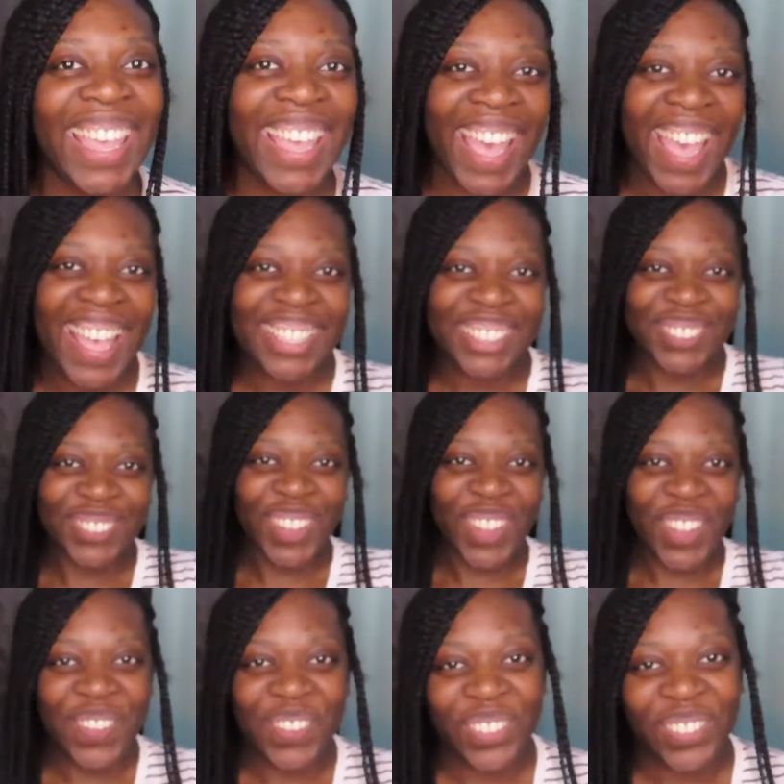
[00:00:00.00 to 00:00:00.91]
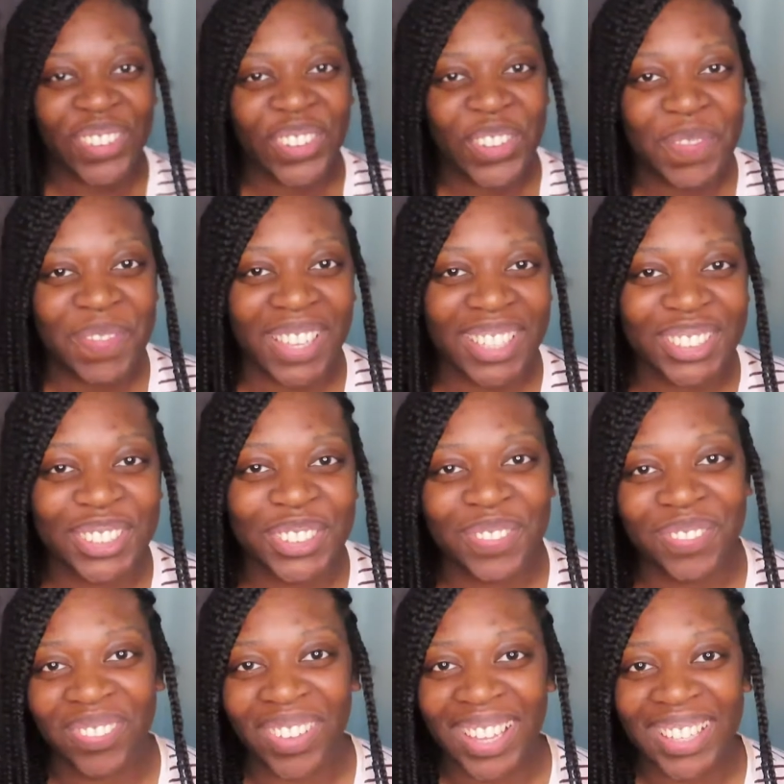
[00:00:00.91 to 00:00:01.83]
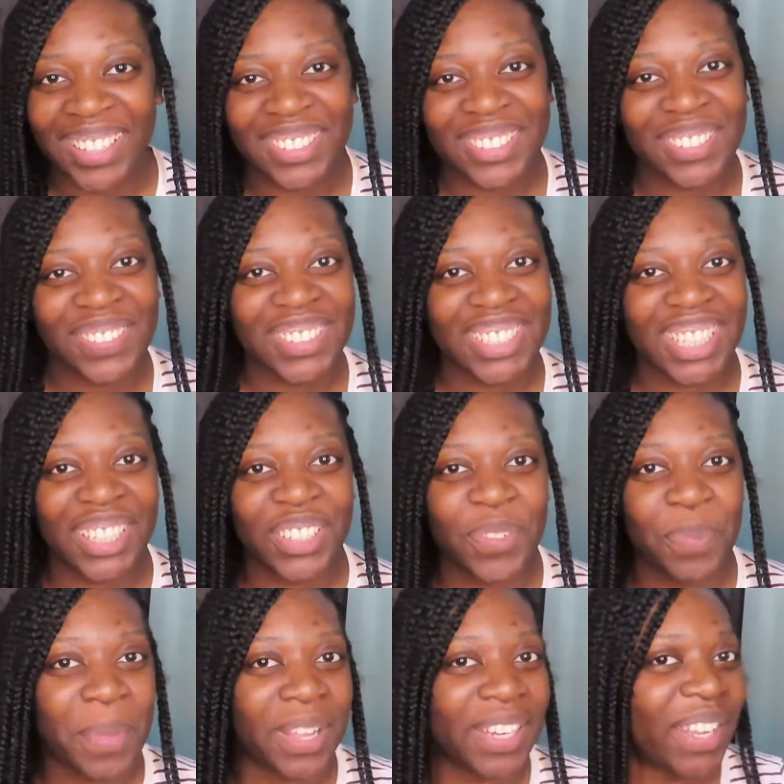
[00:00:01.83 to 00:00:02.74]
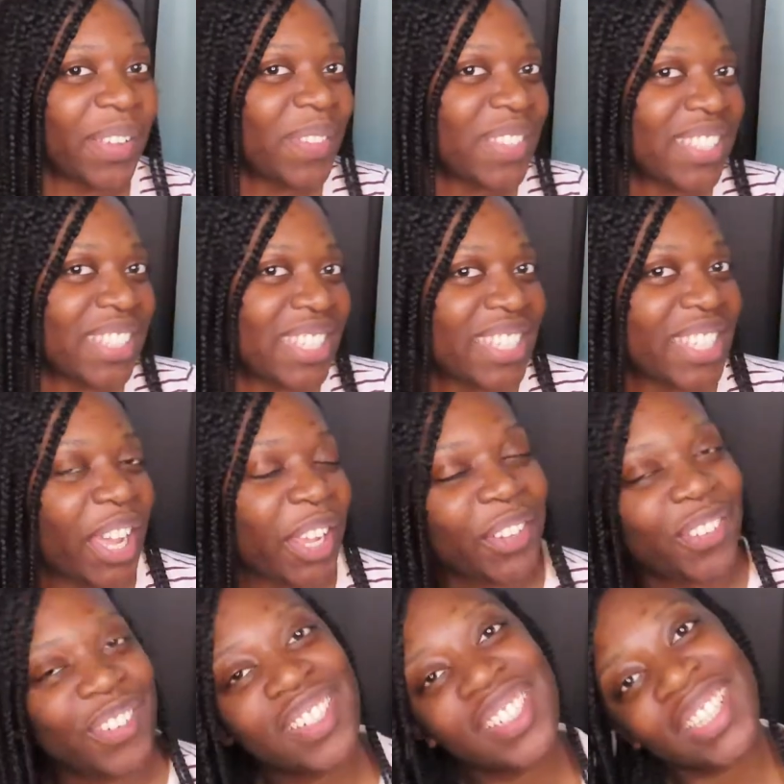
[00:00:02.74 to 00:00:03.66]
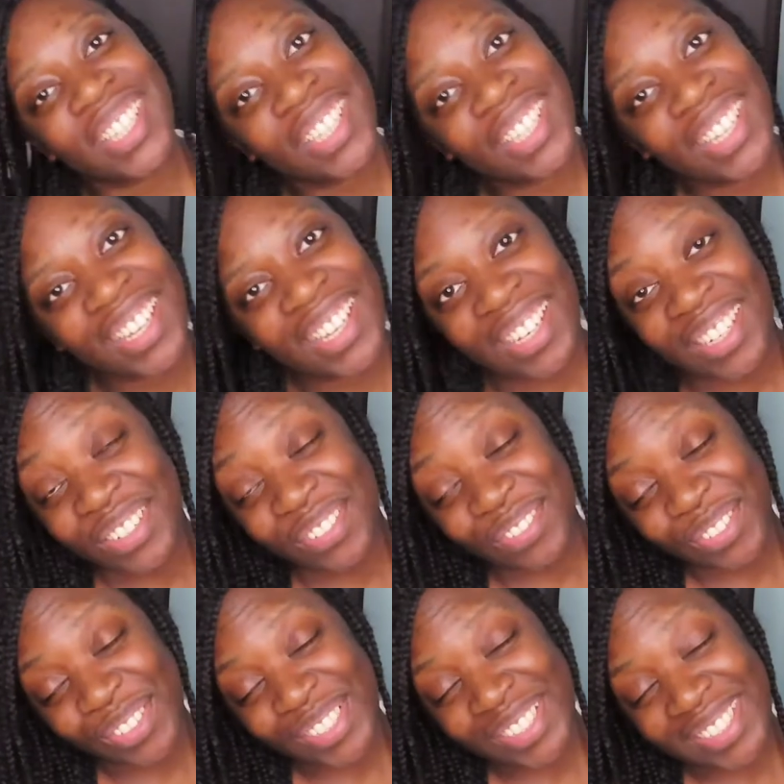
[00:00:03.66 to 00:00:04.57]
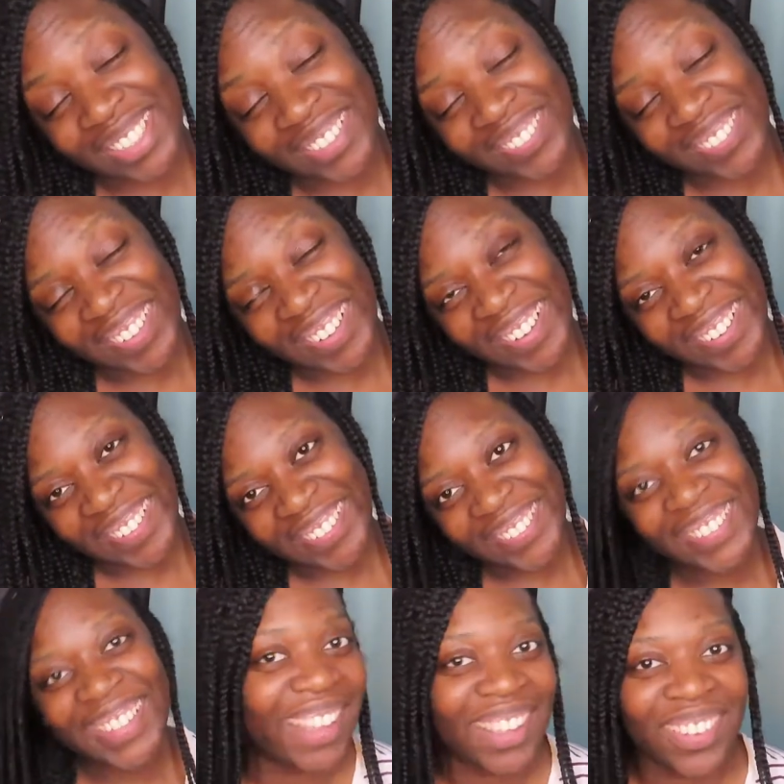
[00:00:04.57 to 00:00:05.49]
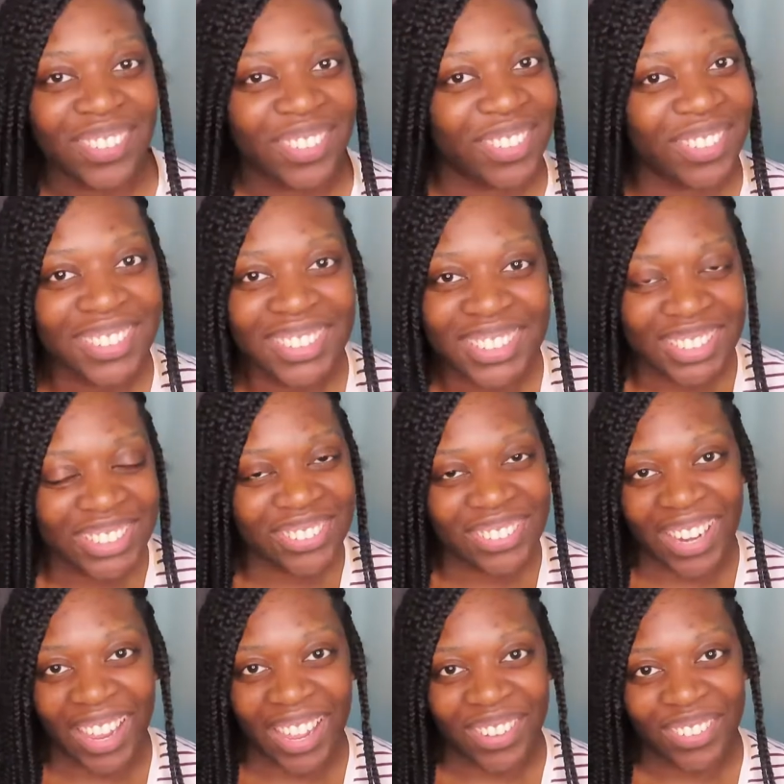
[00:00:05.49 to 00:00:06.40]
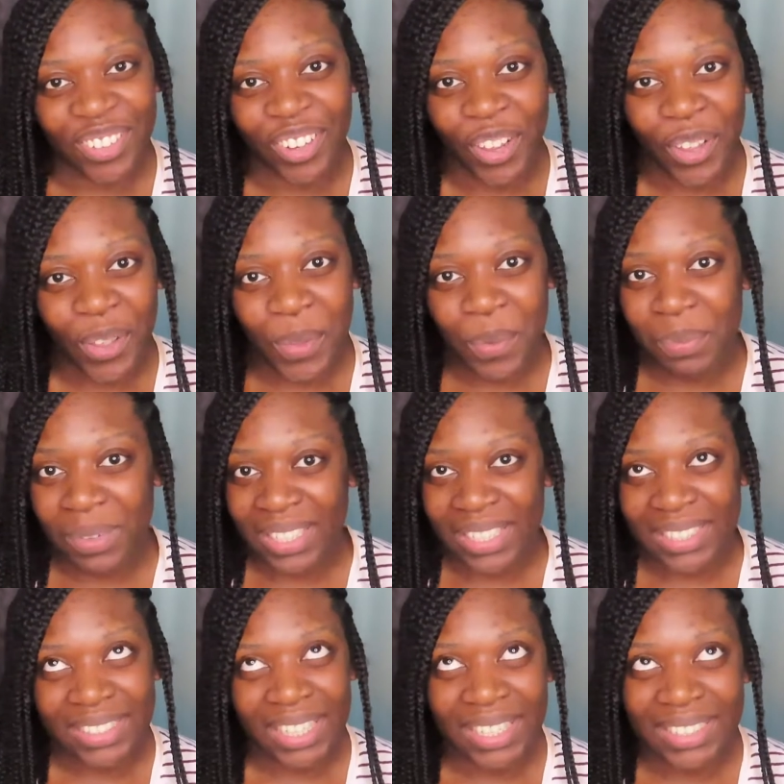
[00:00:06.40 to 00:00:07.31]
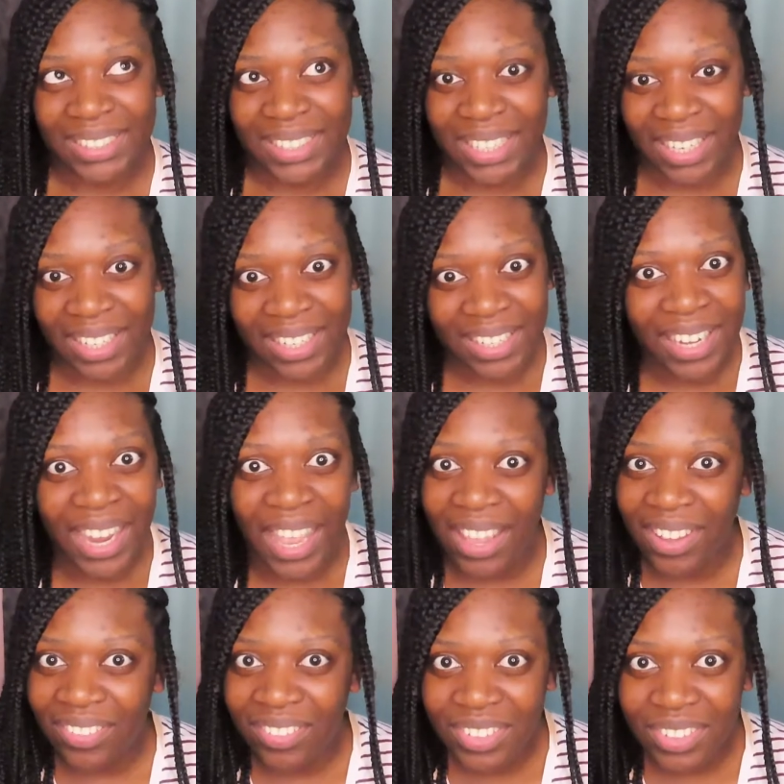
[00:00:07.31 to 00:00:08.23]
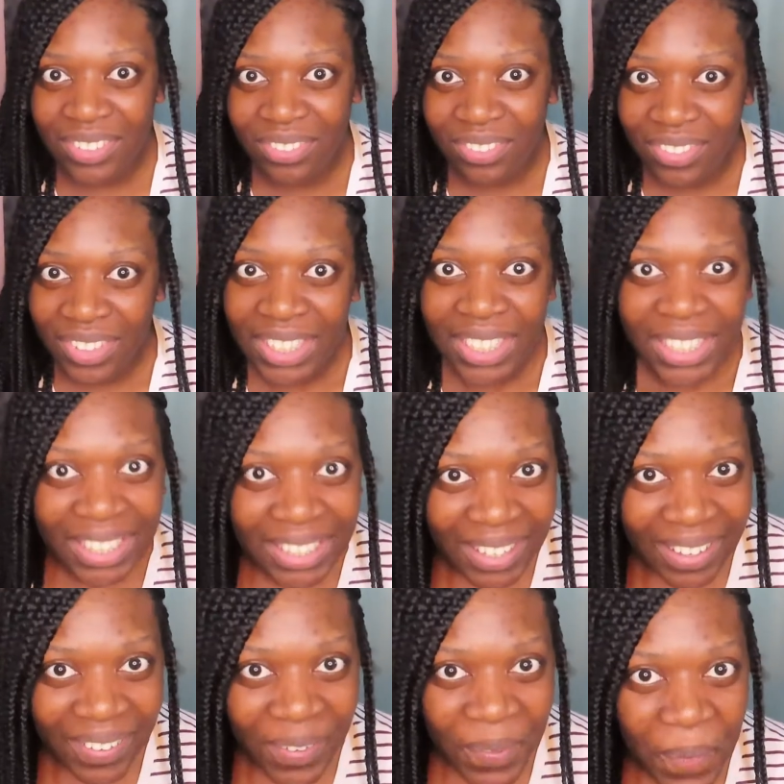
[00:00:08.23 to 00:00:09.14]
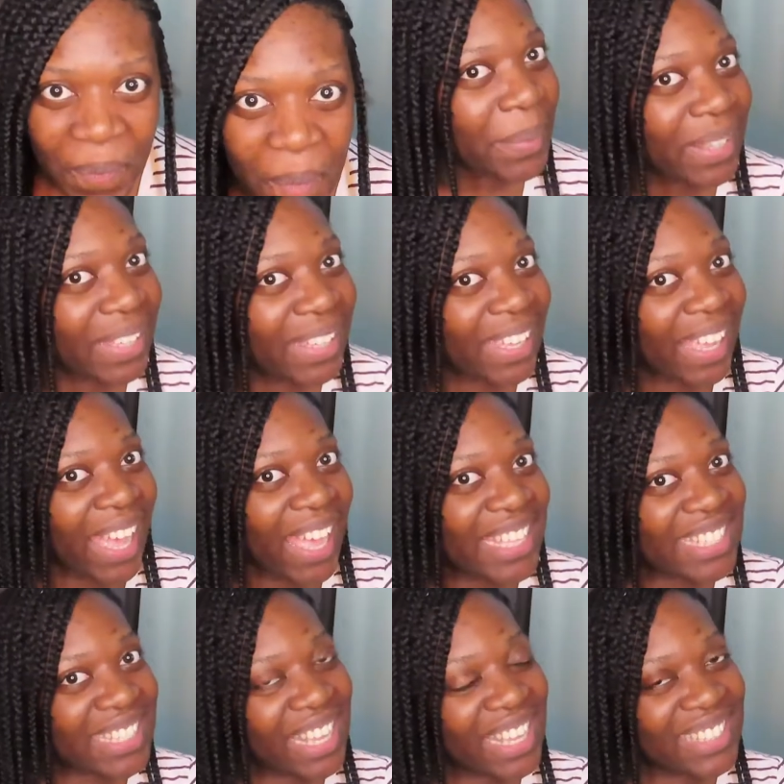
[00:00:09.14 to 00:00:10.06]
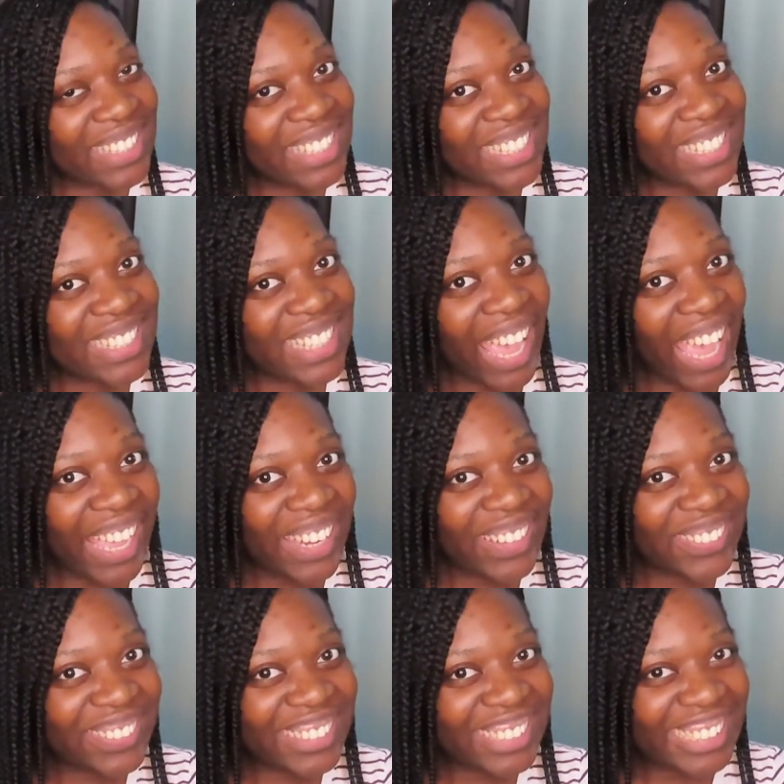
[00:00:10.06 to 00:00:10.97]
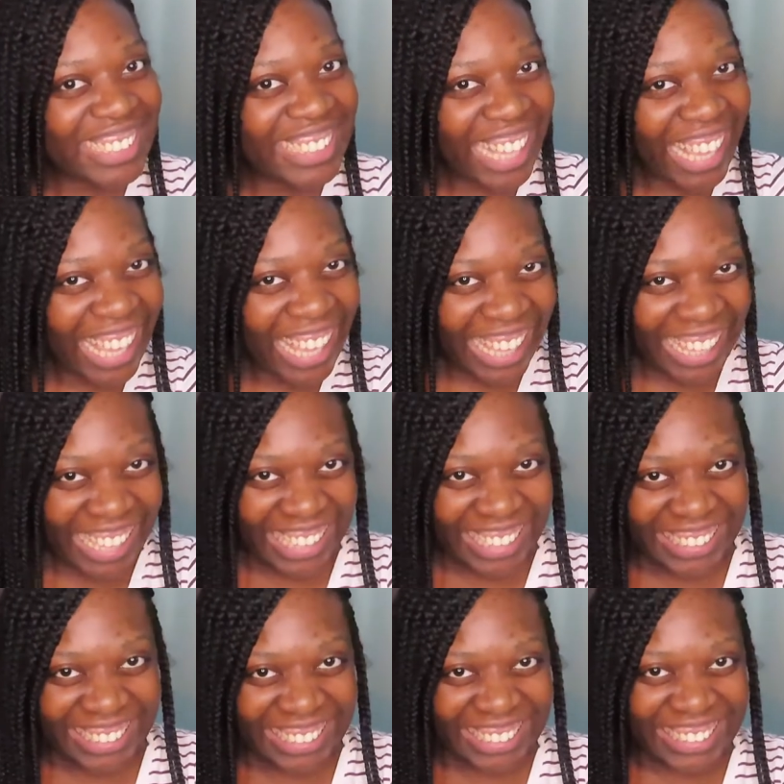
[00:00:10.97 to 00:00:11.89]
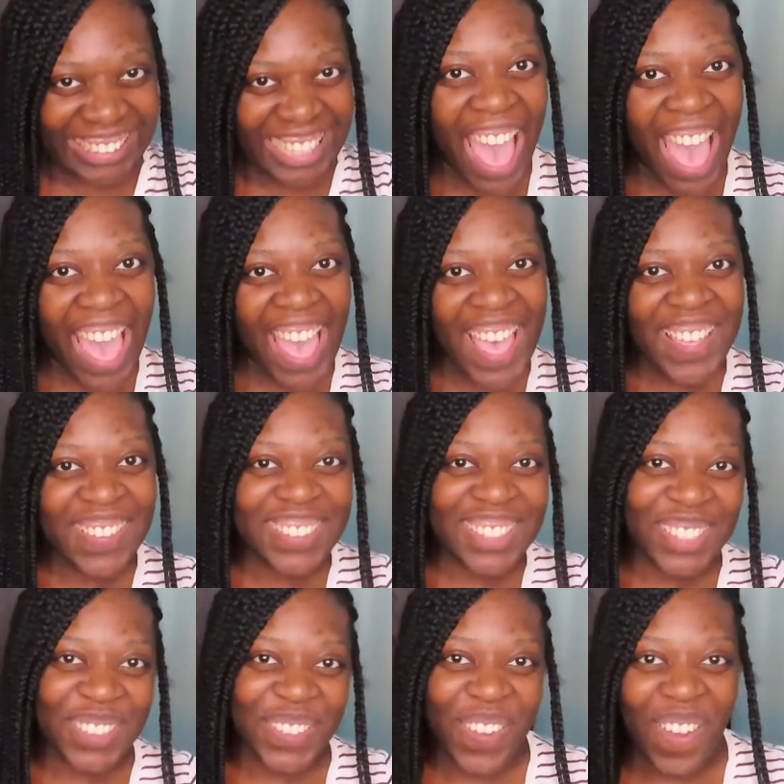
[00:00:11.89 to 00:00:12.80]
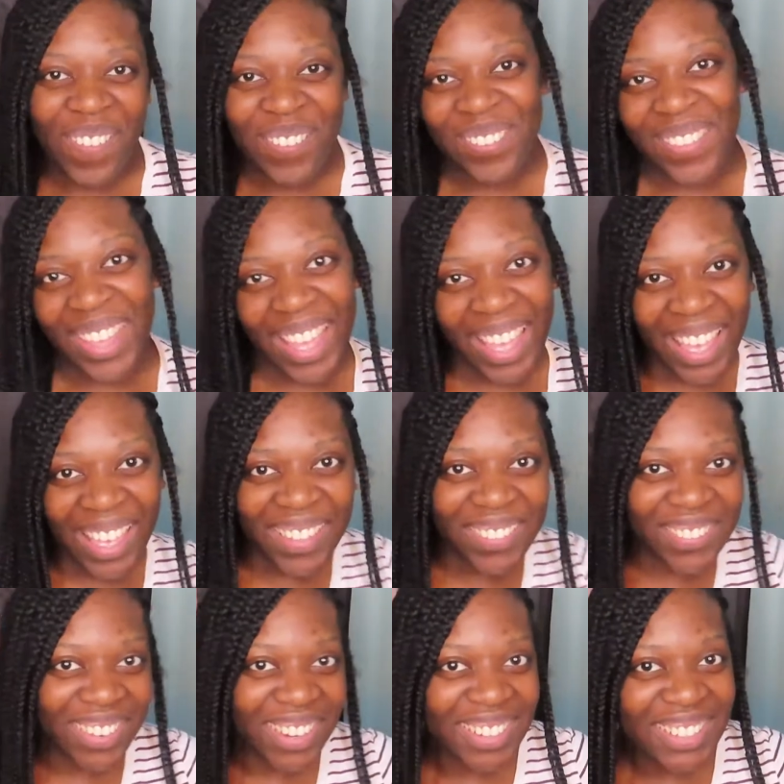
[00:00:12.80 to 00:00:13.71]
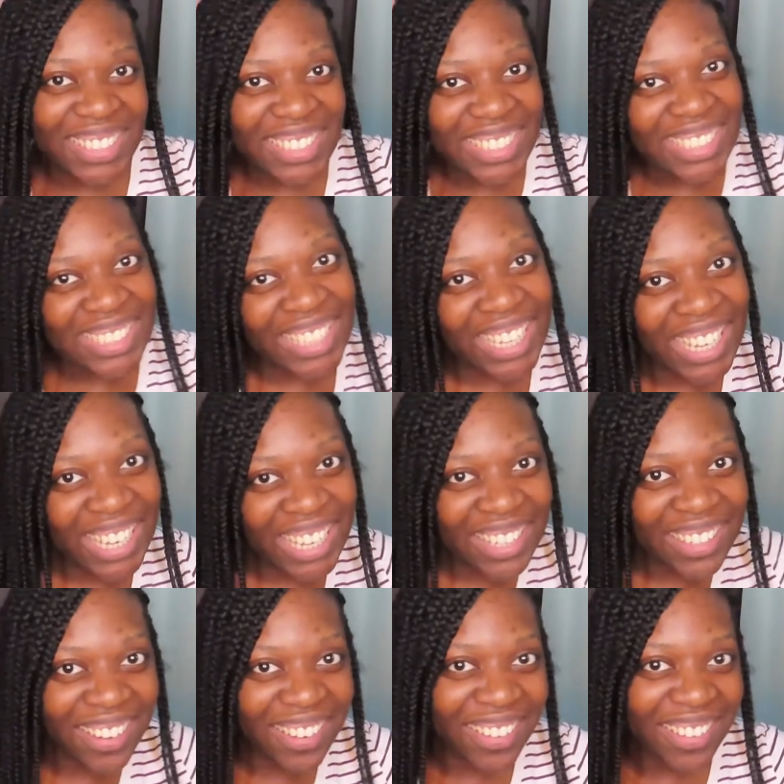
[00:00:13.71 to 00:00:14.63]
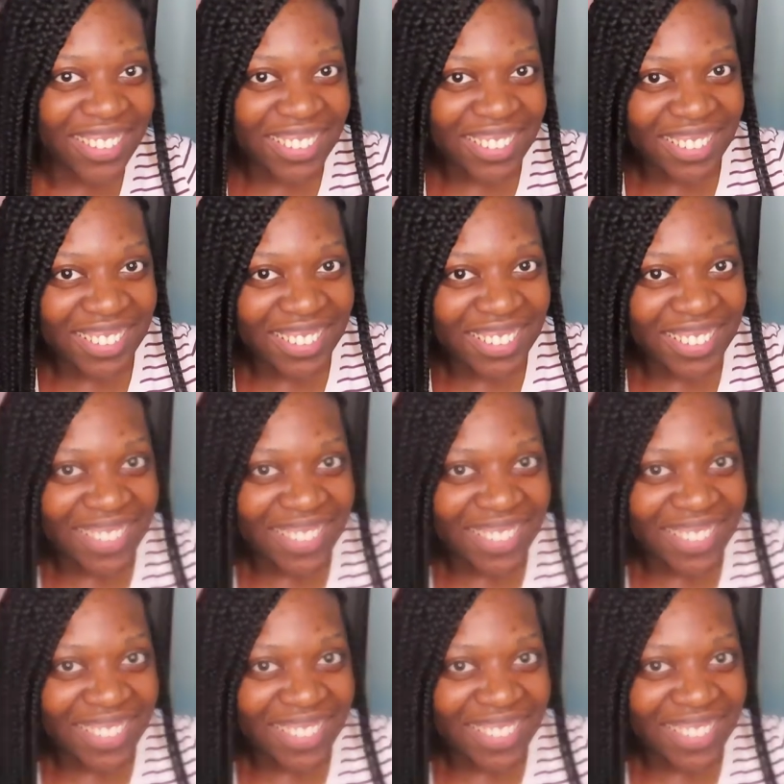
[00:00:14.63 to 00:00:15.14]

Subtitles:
guys, welcome or welcome back to my YouTube channel. My name is Natalia Rashida, and if you don't know, of course you now know because I say it in every video. But guys, as the title says, I'm doing my first Shein haul.